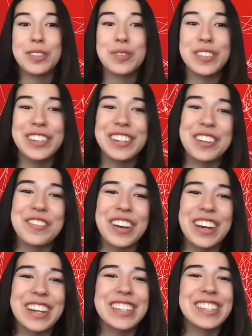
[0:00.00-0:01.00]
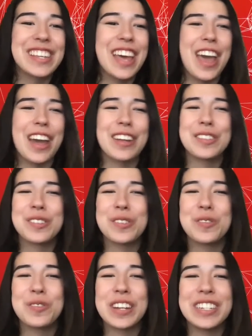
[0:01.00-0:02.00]
really good advice. And so,
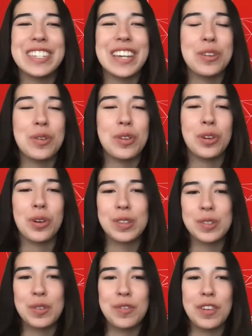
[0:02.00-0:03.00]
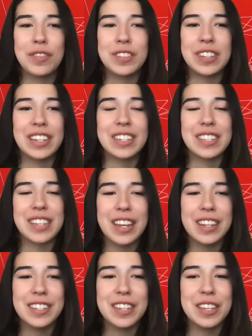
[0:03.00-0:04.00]
Raiti, I know you're also involved in like
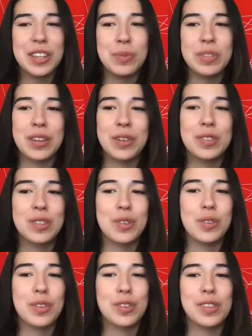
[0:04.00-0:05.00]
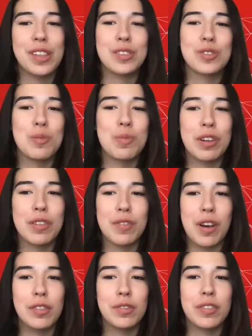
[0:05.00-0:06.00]
design teams and also you're like super
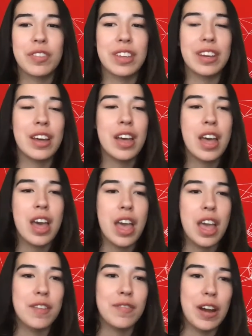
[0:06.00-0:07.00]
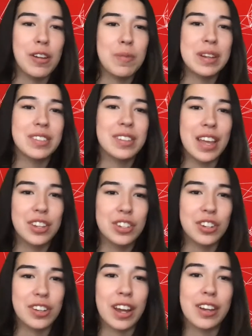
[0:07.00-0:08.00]
involved with the environmental
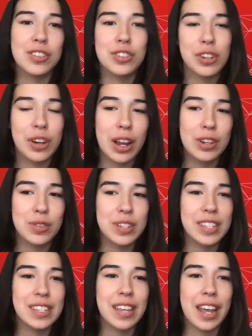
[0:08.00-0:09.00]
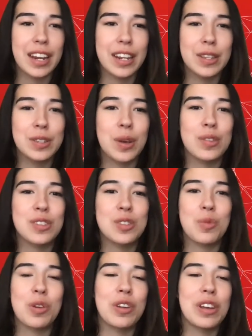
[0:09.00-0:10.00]
engineering undergraduate society. So I was
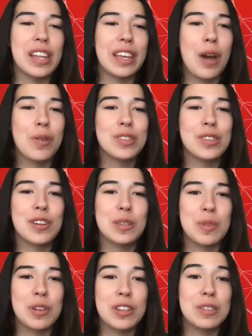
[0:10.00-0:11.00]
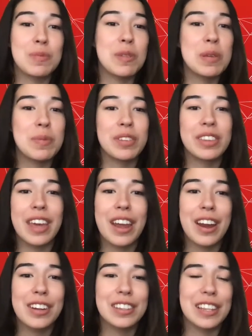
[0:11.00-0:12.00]
just wondering like how was your experience meeting people
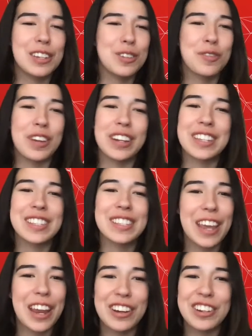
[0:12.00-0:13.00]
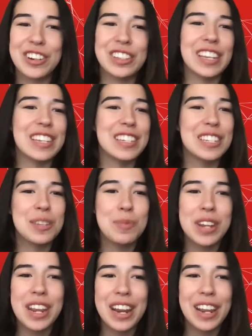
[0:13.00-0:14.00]
there? Like did you find it scary or like
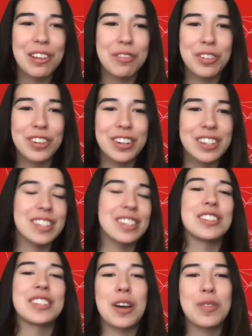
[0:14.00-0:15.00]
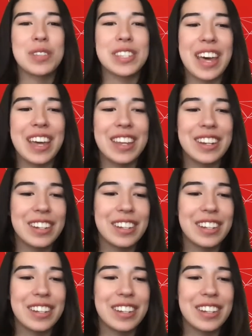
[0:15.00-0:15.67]
intimidating at first and just how was that?